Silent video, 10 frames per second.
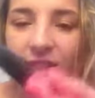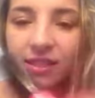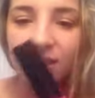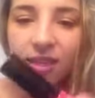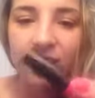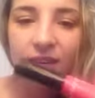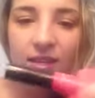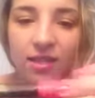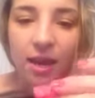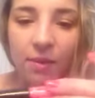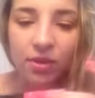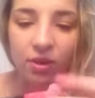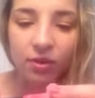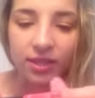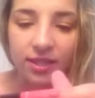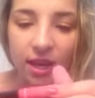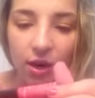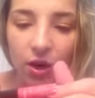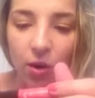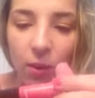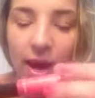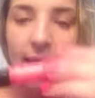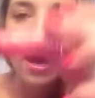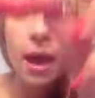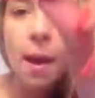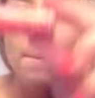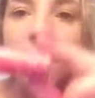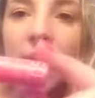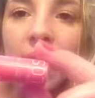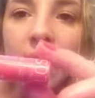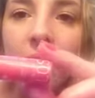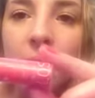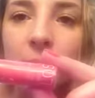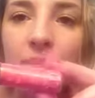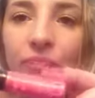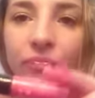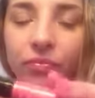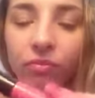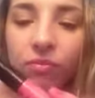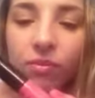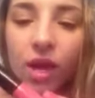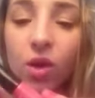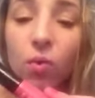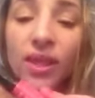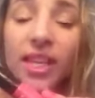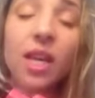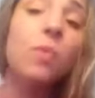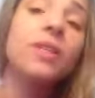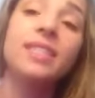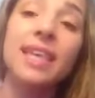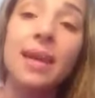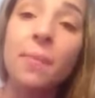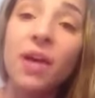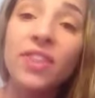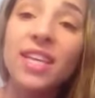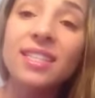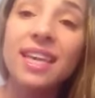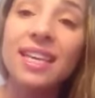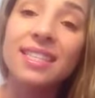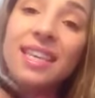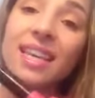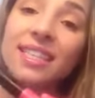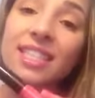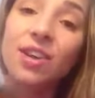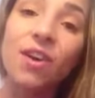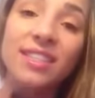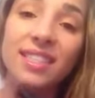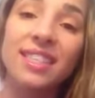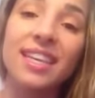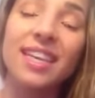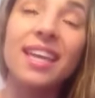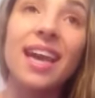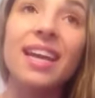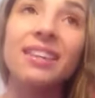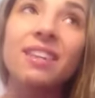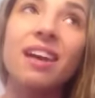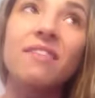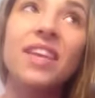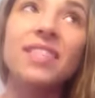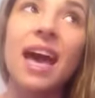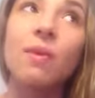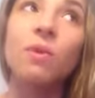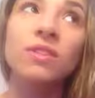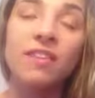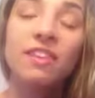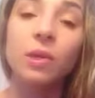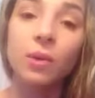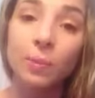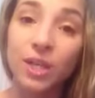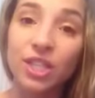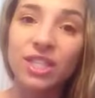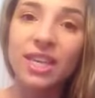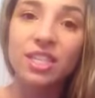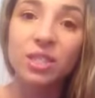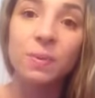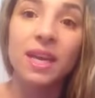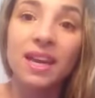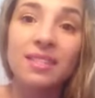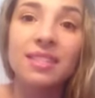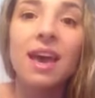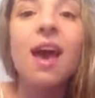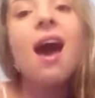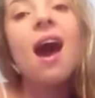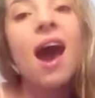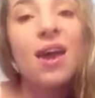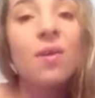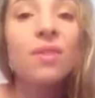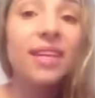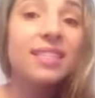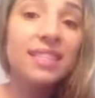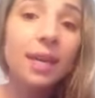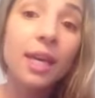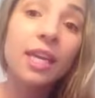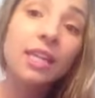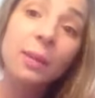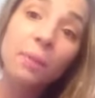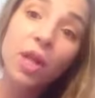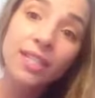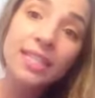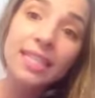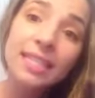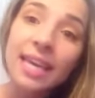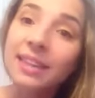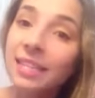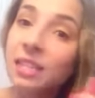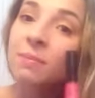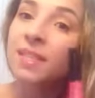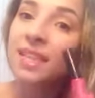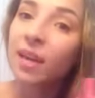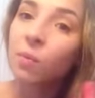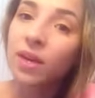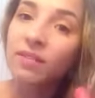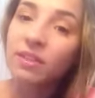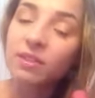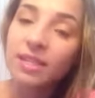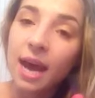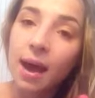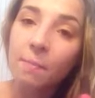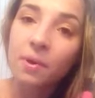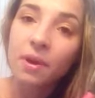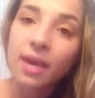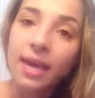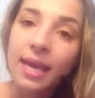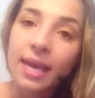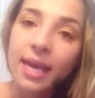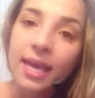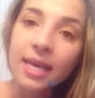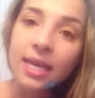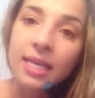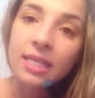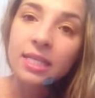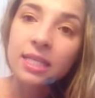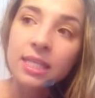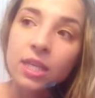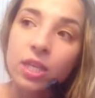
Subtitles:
it's time to throw this sucker away. But well, one thing I will say about this is it's not sticky, and I love this. I will definitely repurchase it just because I don't like sticky lip glosses, and this is my second one I've used up, and